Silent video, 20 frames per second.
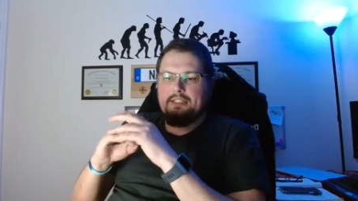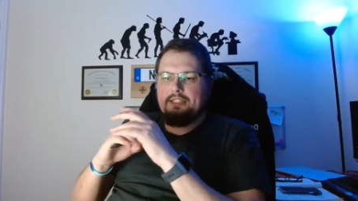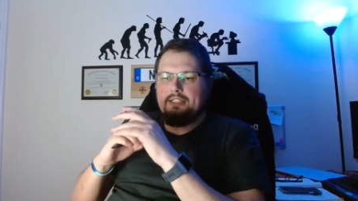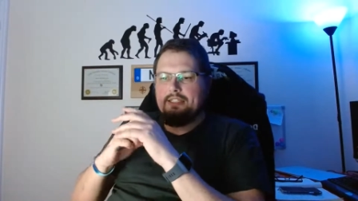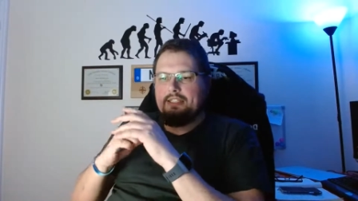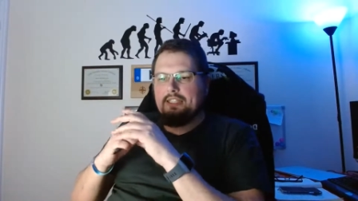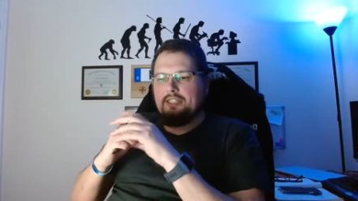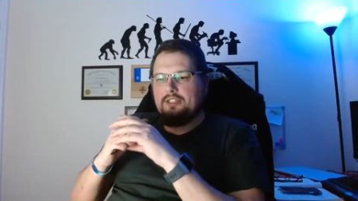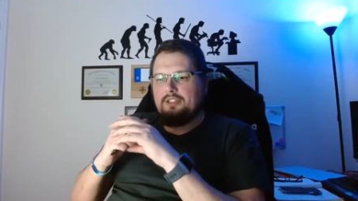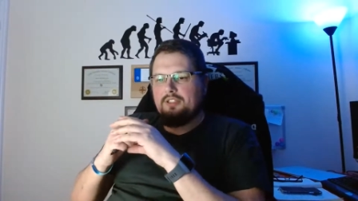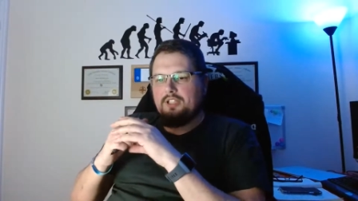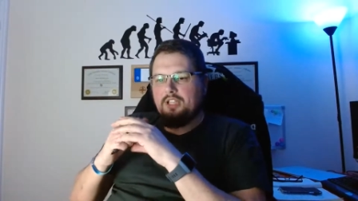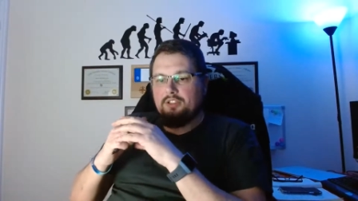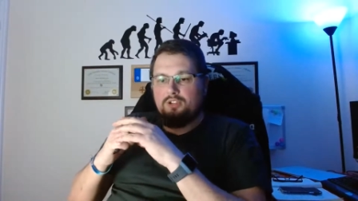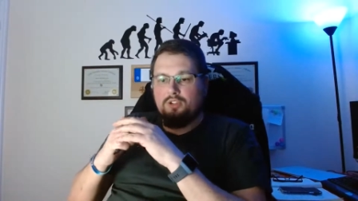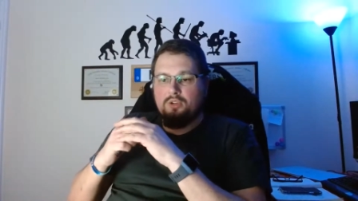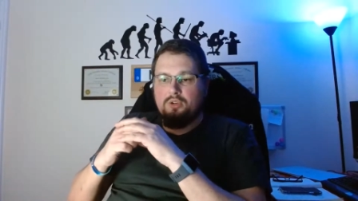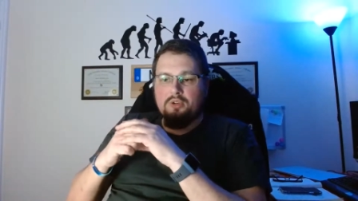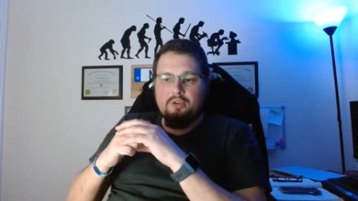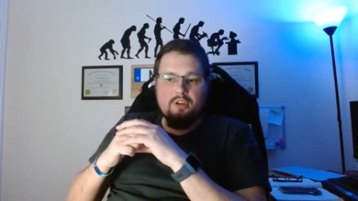and
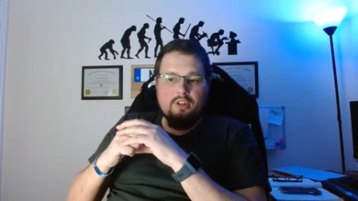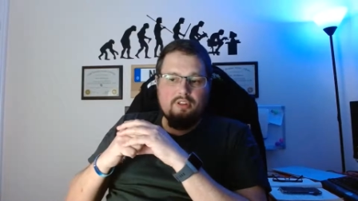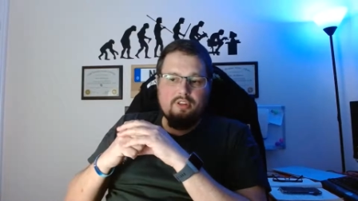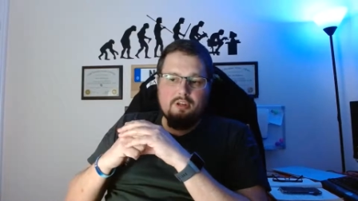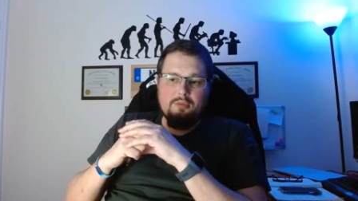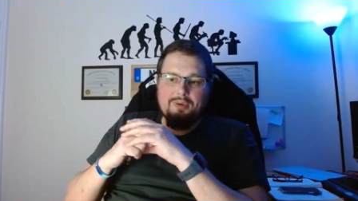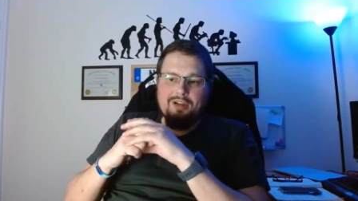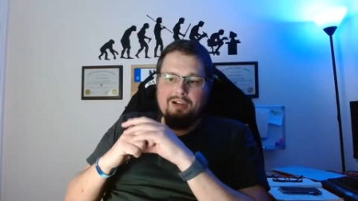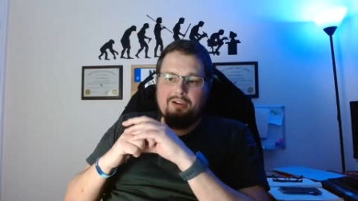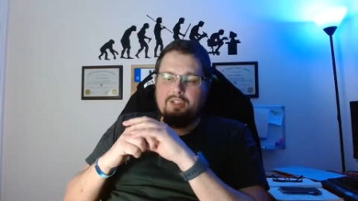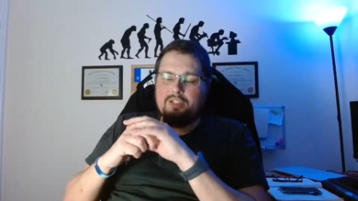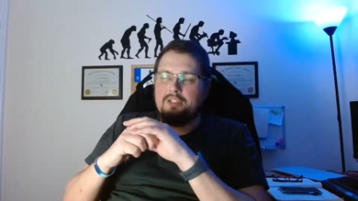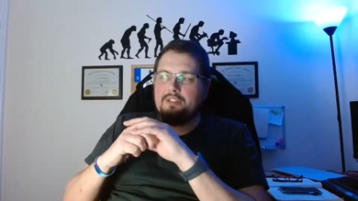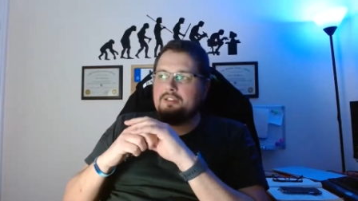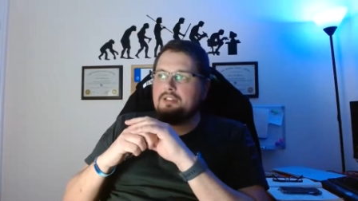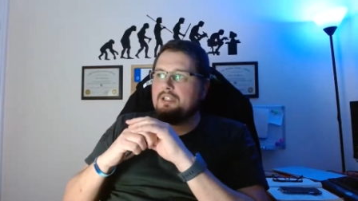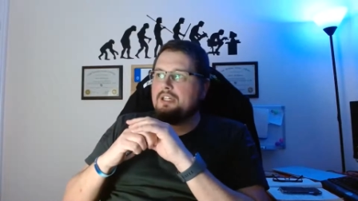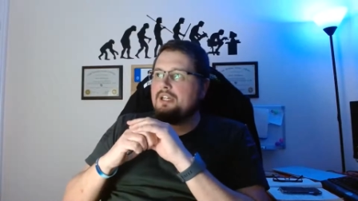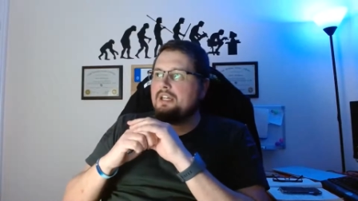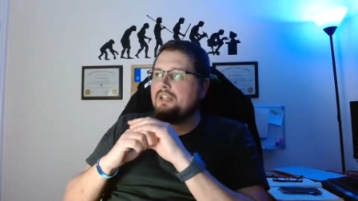you know nothing about it.
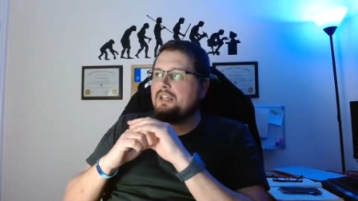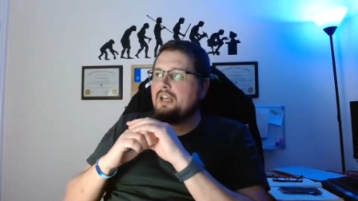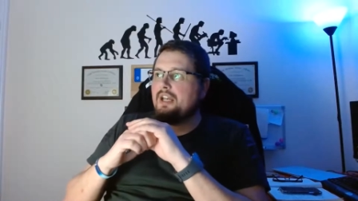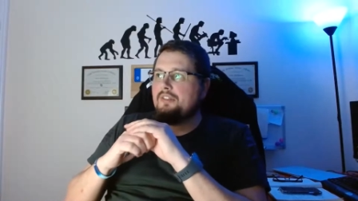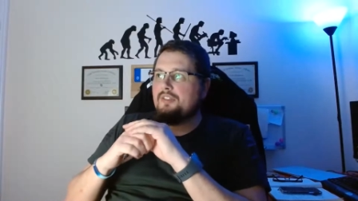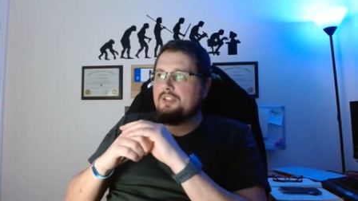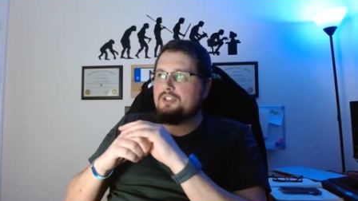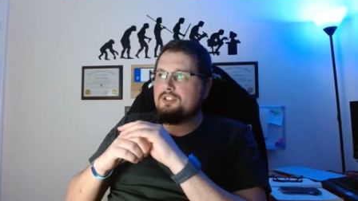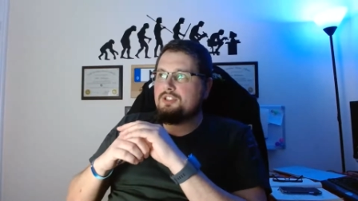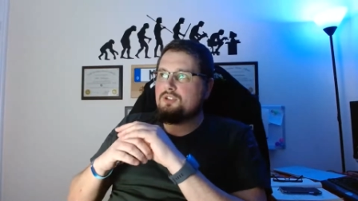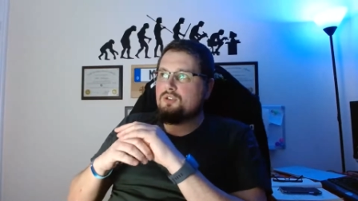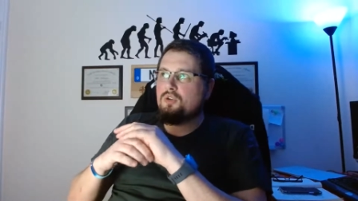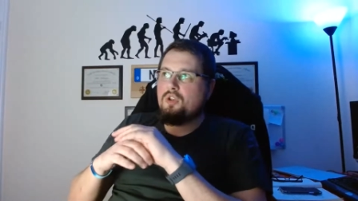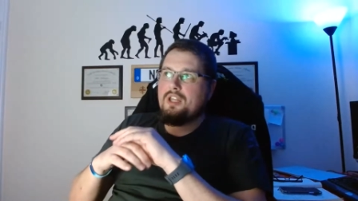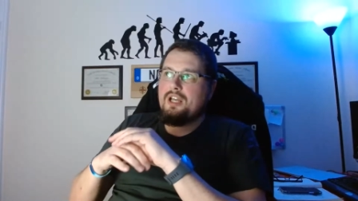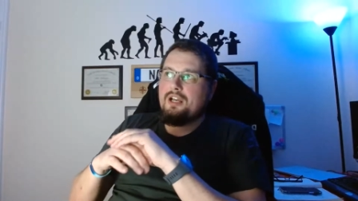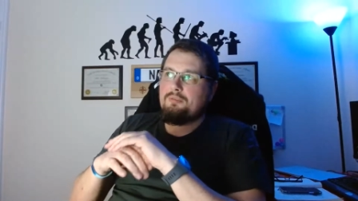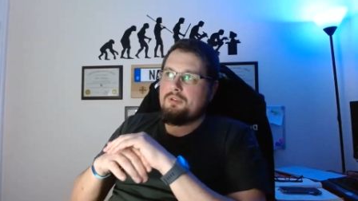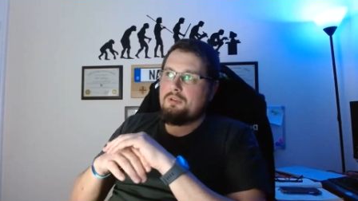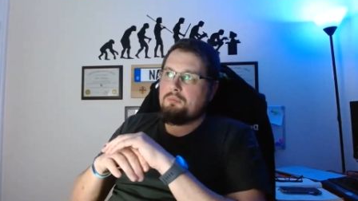And this is all
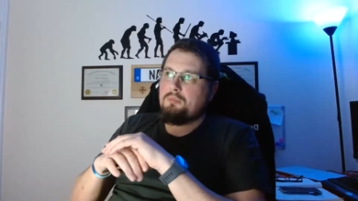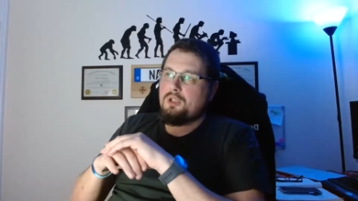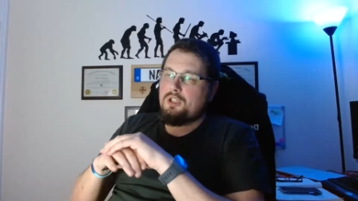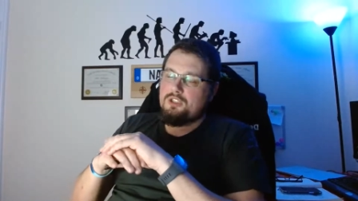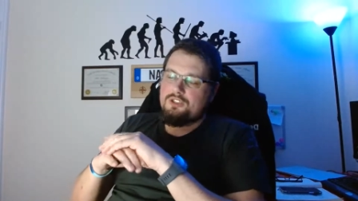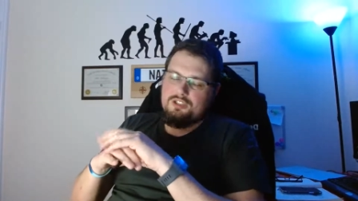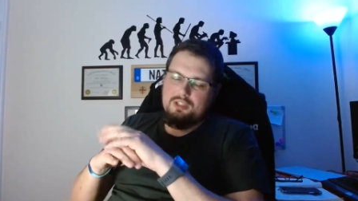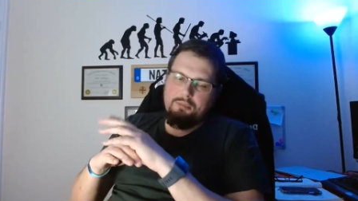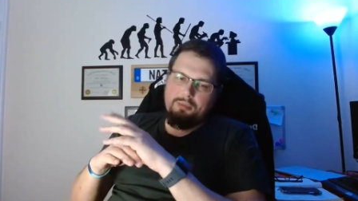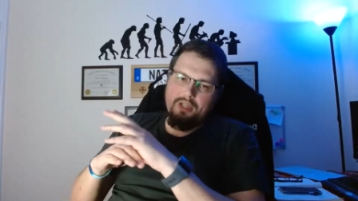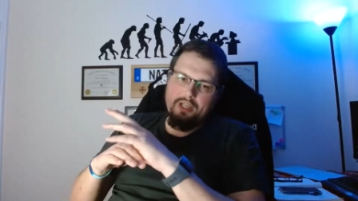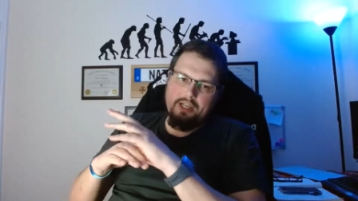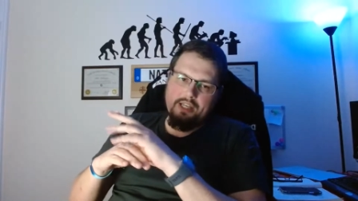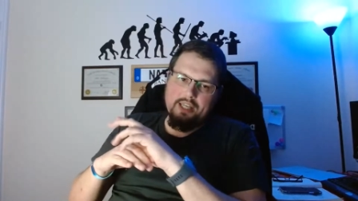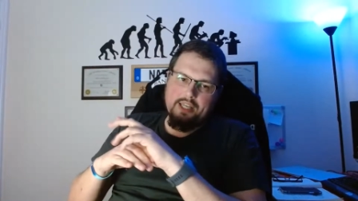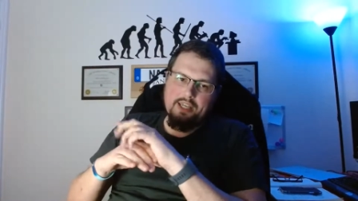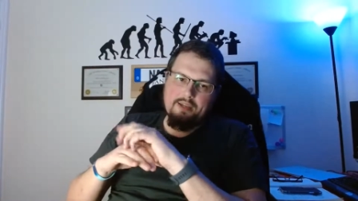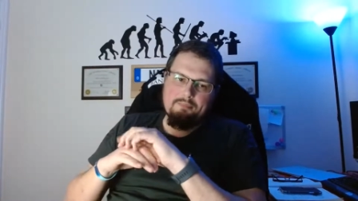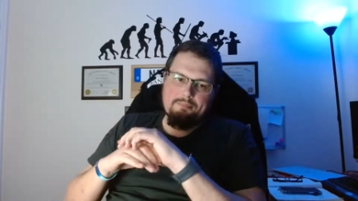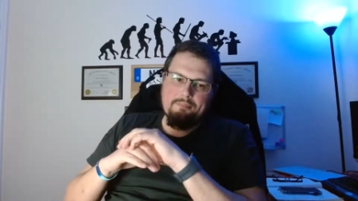happening because they're playing a
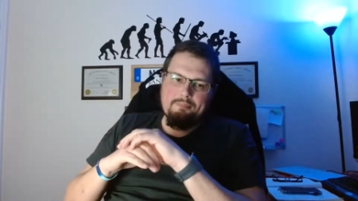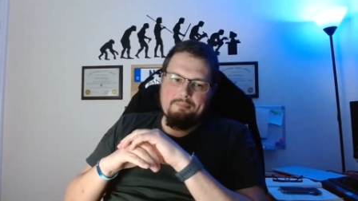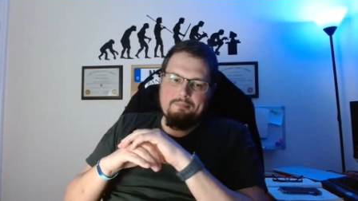game.